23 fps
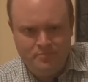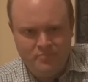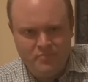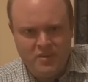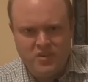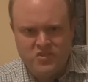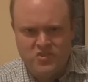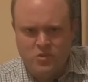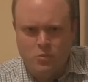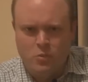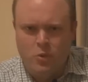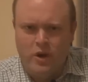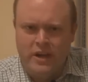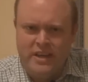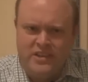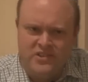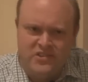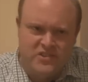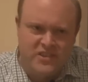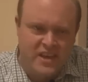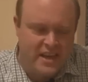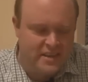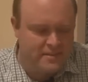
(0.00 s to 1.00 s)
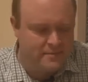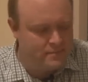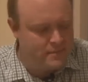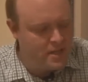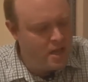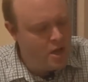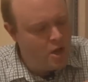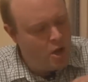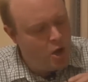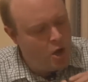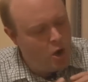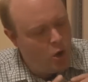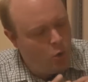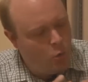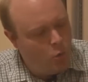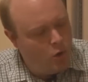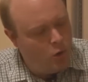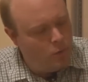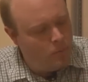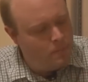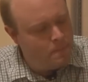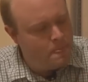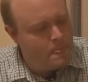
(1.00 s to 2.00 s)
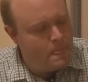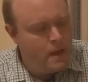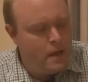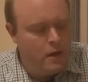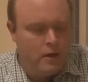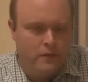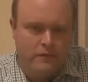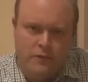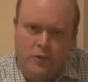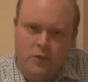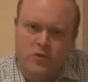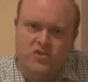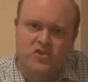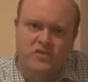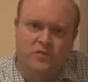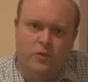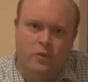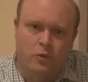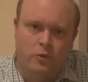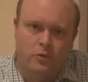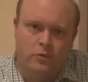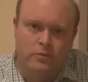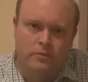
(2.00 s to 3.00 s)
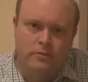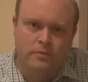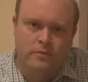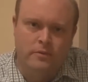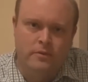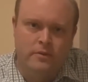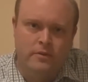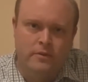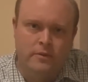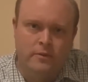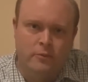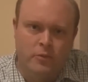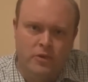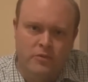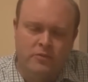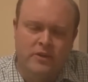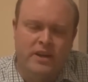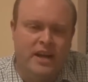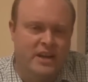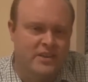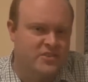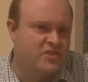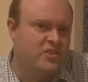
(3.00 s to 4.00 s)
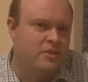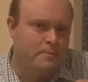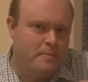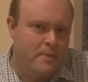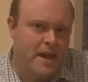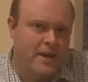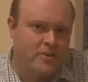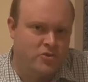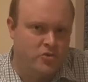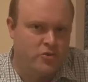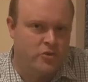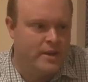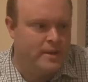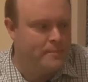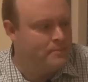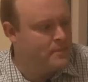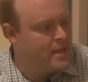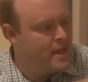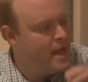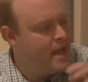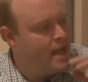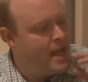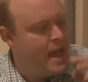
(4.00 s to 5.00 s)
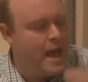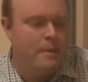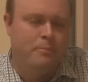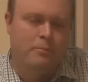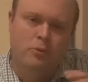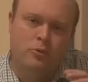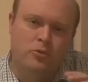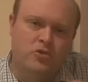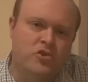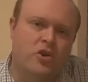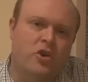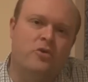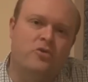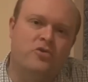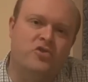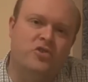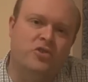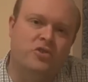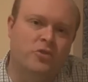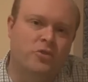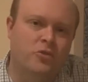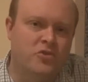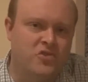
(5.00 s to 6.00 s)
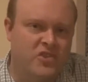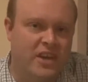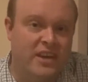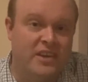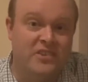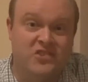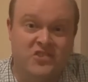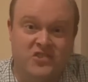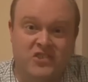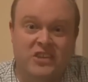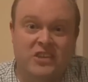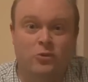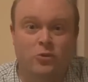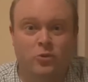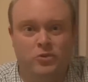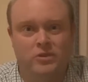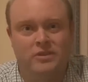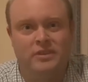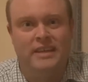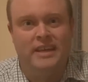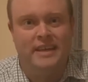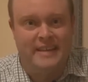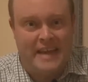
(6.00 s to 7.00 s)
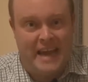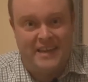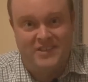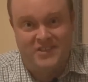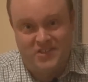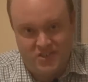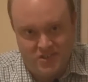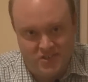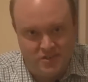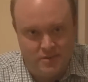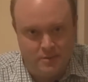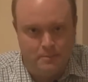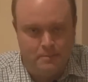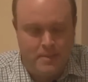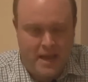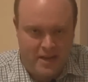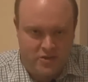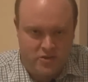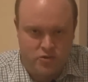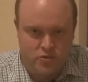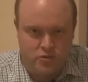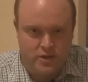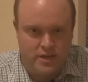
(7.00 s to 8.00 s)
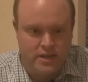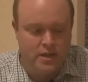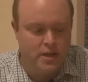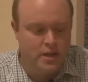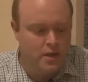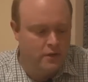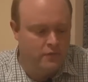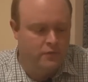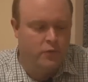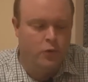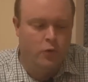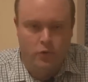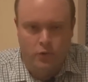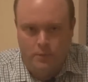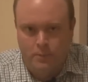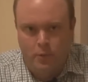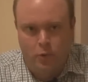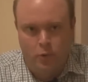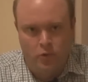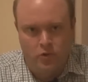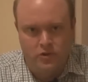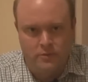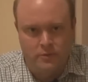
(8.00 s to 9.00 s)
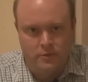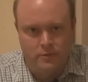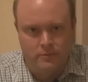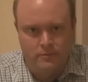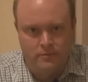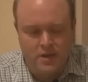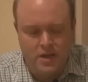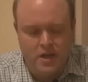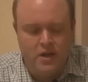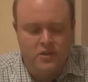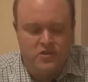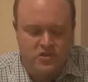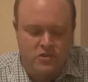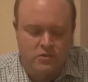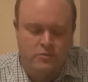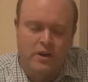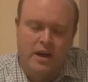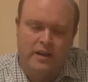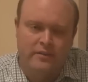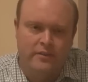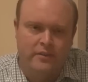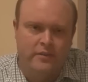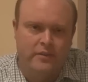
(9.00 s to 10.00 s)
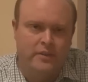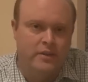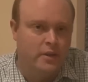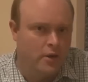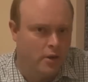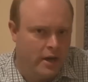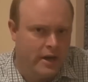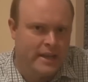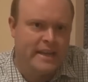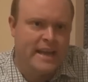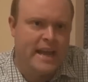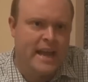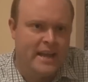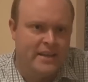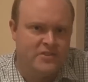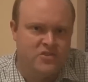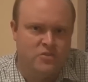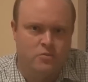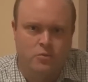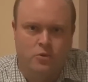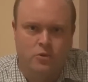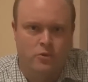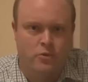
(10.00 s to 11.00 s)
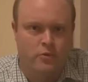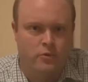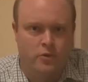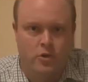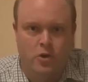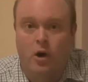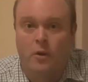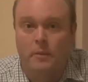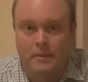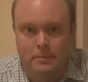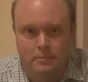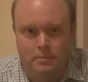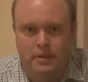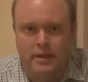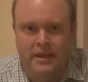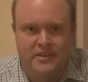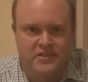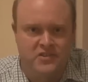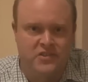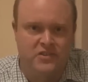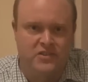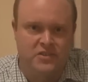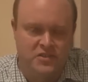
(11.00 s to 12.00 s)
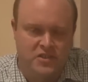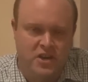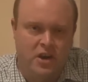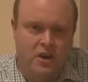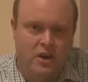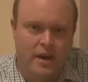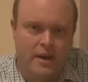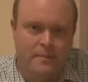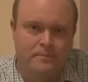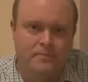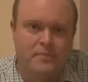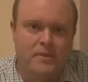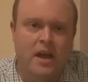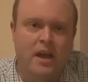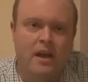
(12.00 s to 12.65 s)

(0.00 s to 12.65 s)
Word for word: So why is that? Well, first of all, with regards to the battery, Apple chose to use a sealed lead acid battery for the portable. So rather than the Ni-Cads that were commonplace at the time,